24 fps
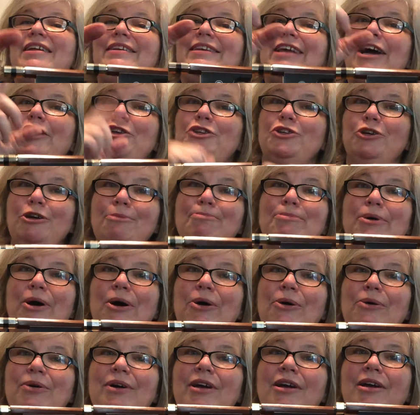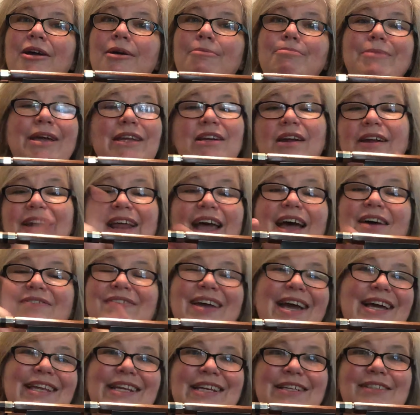Now, your bow may not
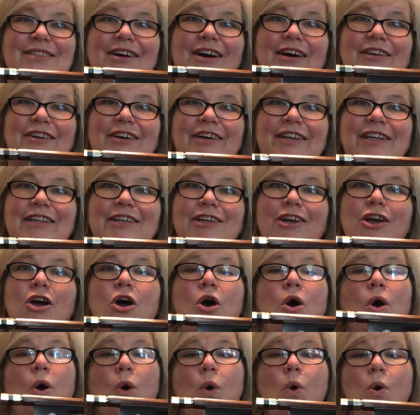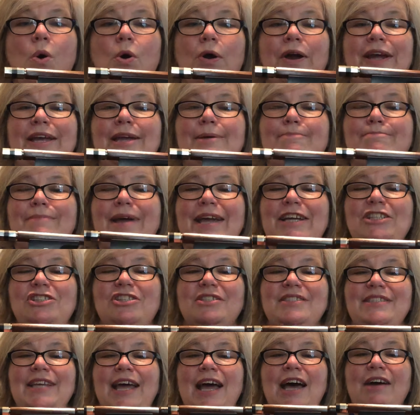have any dot on it, or it may
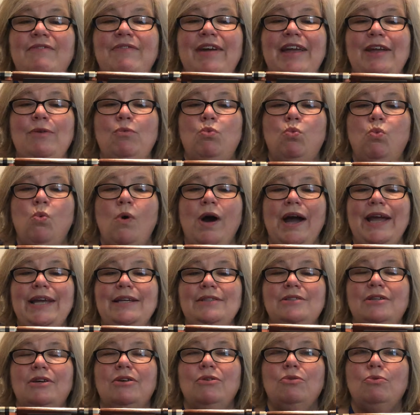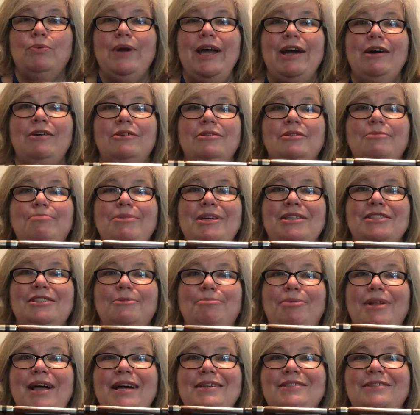just have a white, round piece
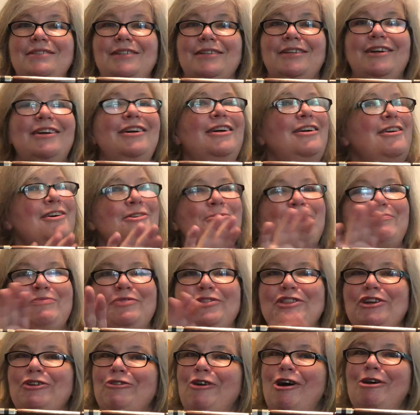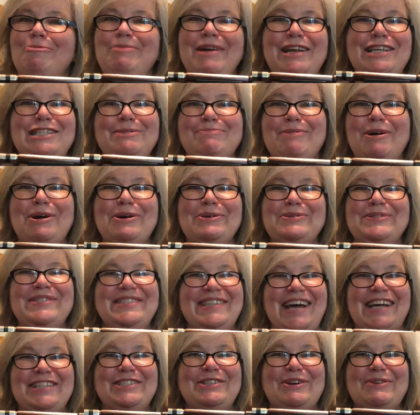of plastic. They're all bass bows,
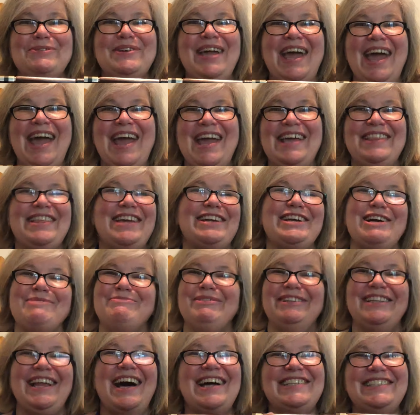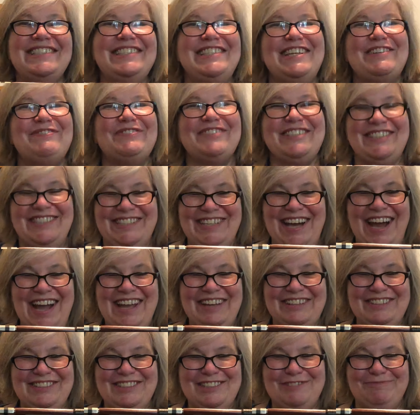that's okay. They come in lots of different
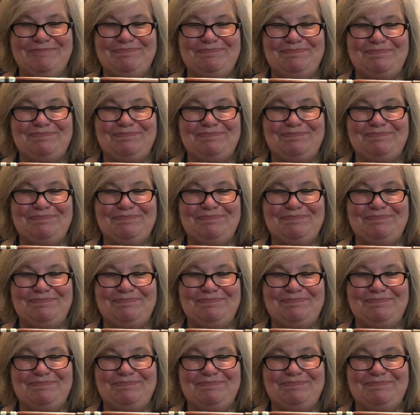styles.